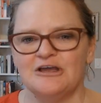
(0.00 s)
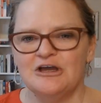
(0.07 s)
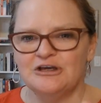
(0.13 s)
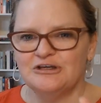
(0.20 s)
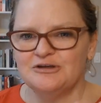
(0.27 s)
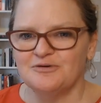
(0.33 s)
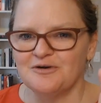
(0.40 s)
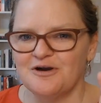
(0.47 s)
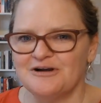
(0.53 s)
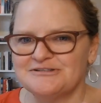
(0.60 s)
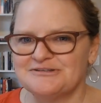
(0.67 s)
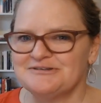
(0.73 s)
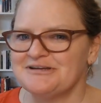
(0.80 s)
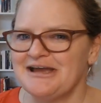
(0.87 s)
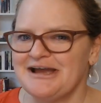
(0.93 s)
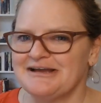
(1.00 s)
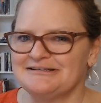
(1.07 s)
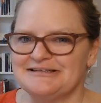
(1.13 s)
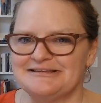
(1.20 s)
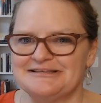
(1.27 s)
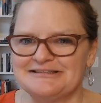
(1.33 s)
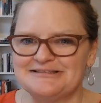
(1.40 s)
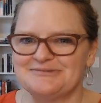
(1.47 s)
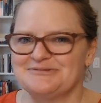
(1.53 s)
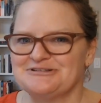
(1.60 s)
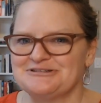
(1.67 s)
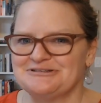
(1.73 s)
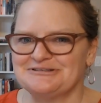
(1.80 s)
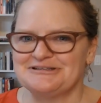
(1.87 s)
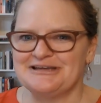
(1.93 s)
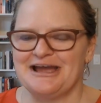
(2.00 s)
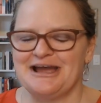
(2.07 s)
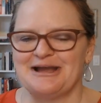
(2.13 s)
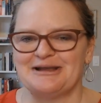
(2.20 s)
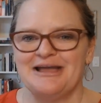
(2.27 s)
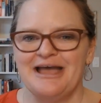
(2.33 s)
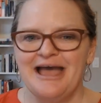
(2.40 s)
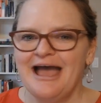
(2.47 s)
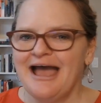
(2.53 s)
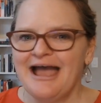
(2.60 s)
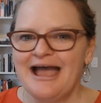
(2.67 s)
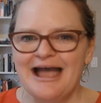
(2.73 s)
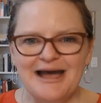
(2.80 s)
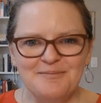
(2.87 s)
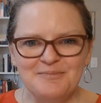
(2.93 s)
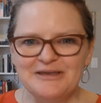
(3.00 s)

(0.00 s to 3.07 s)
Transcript: you were also tagged in this original tag. Happy